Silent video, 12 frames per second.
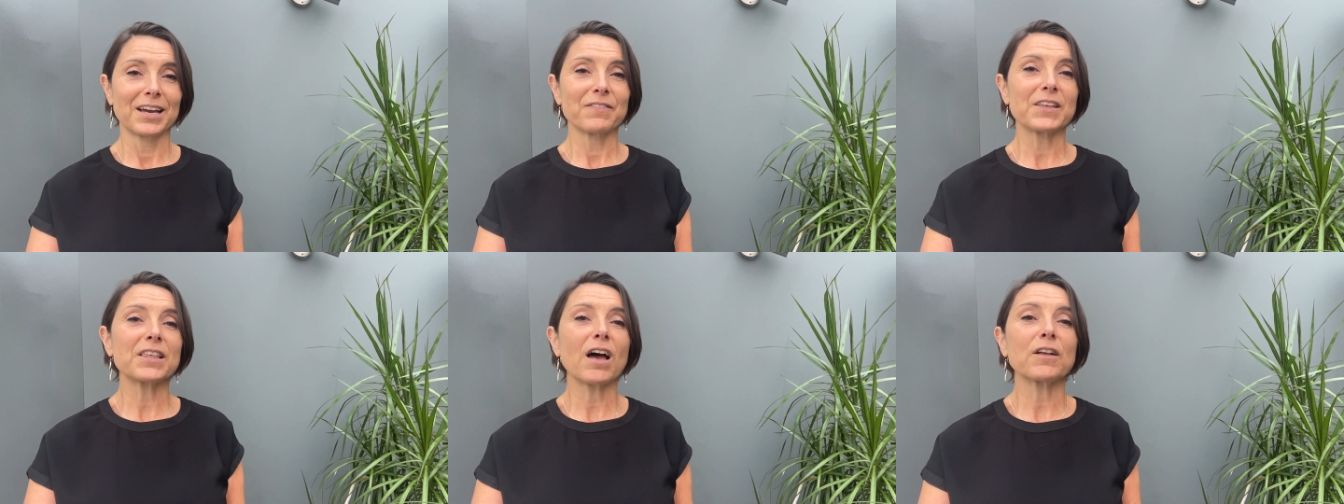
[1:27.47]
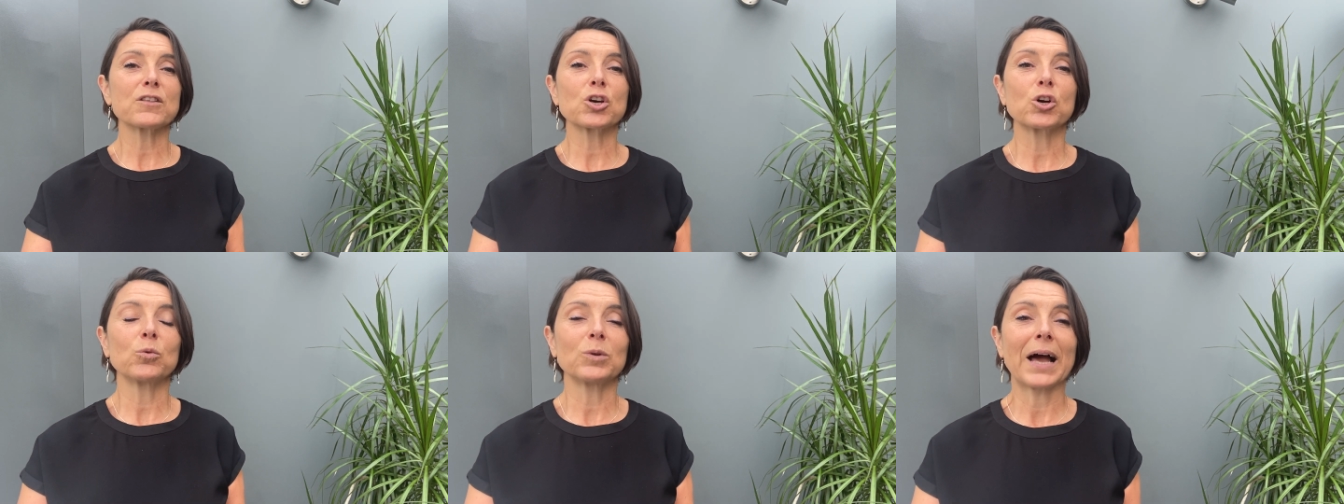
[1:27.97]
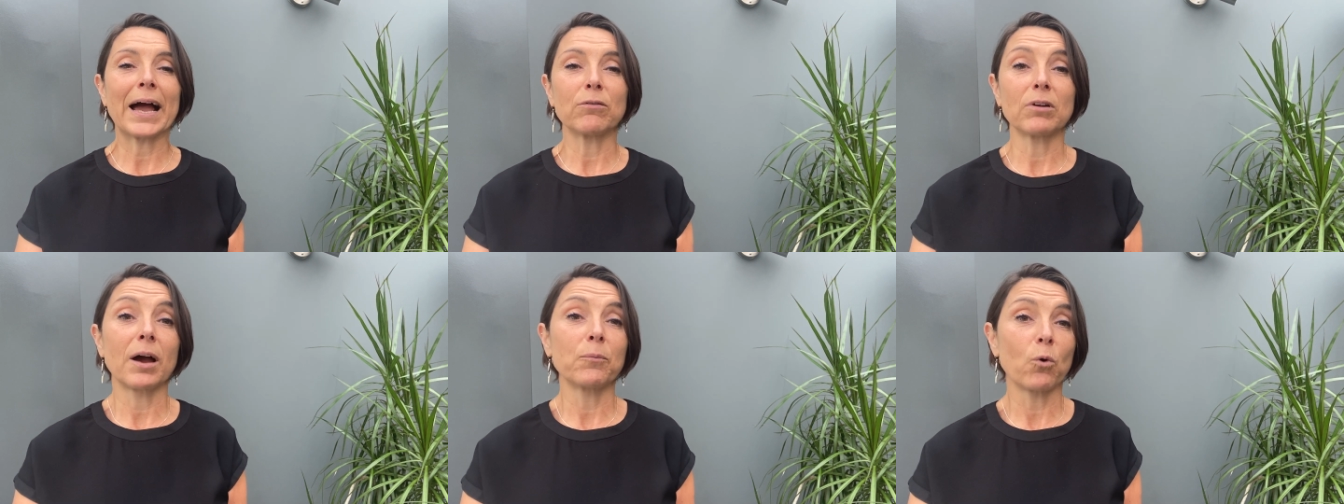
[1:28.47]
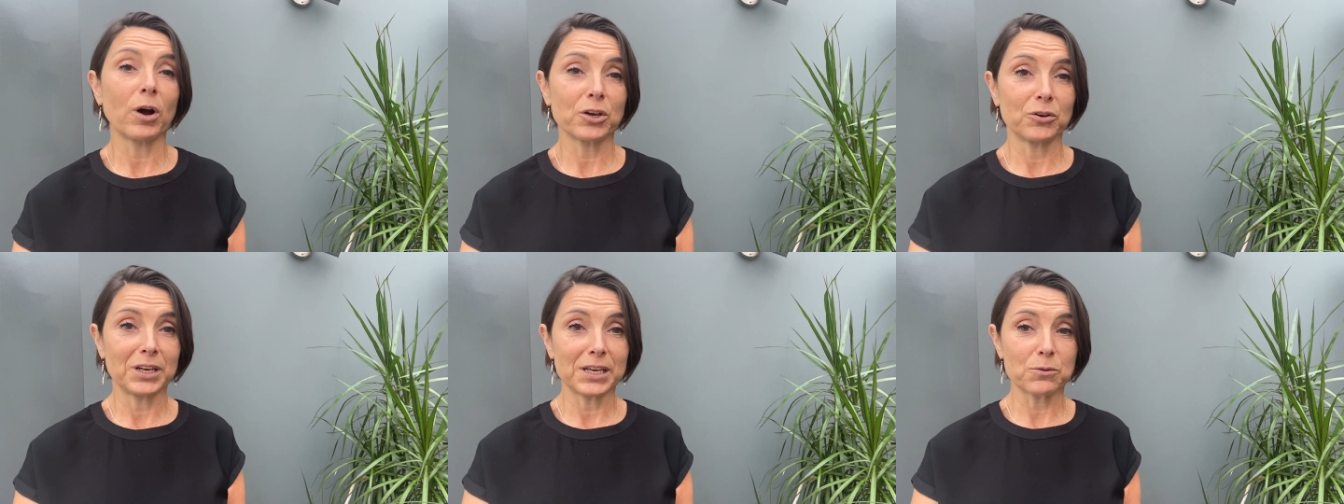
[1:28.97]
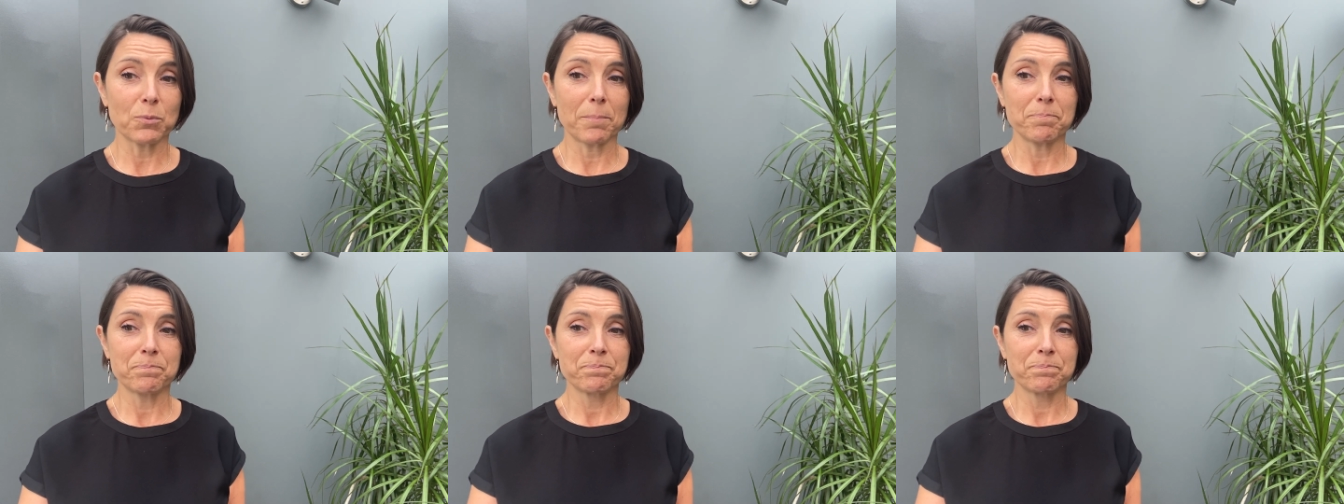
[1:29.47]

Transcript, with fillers: This article will outline why you need one,